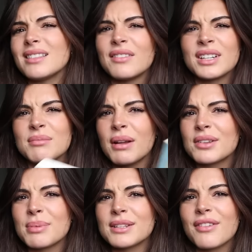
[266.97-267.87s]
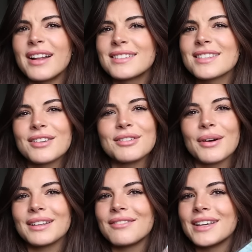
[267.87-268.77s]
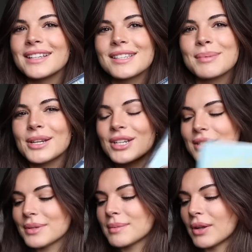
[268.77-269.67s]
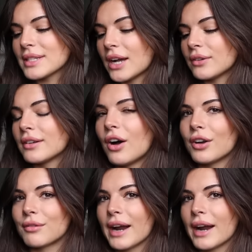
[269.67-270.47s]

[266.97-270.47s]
I love a good brother's best friend, so you know I love this, especially because it's a small town on a